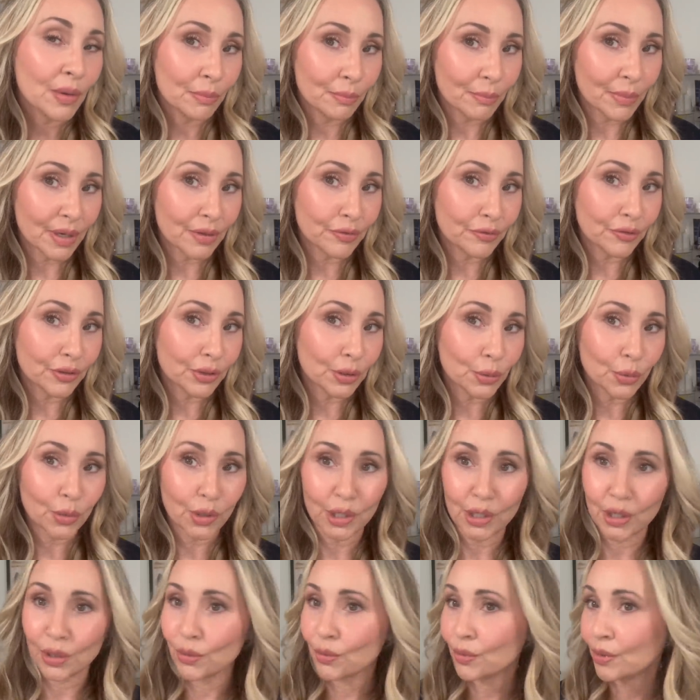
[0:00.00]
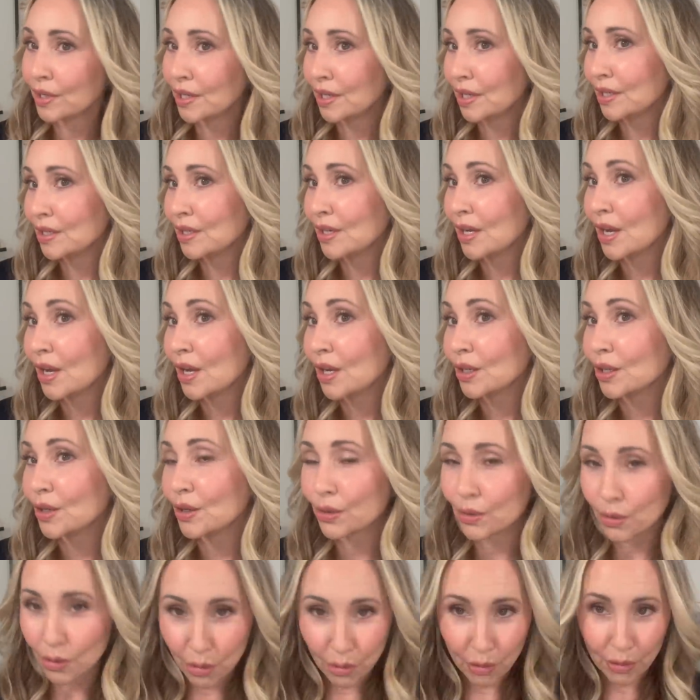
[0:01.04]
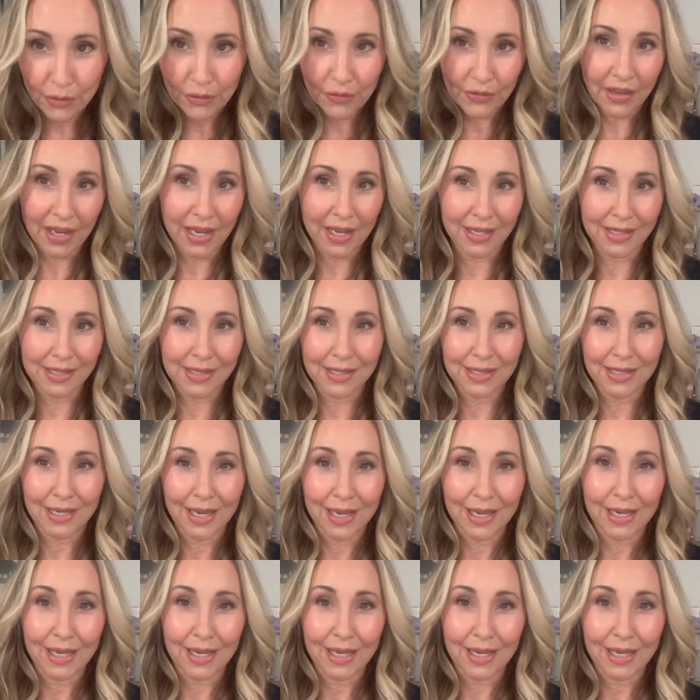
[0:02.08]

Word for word: But for one oh one, your whole face